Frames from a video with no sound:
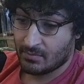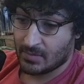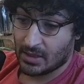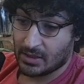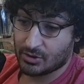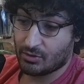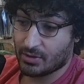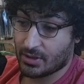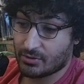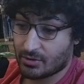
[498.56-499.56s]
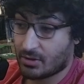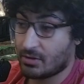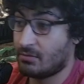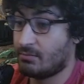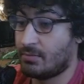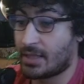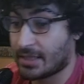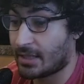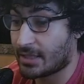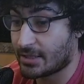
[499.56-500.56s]
I just don't get a draw. But
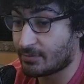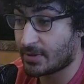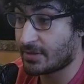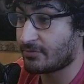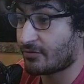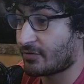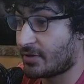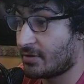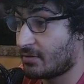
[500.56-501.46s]
I get to play them for free.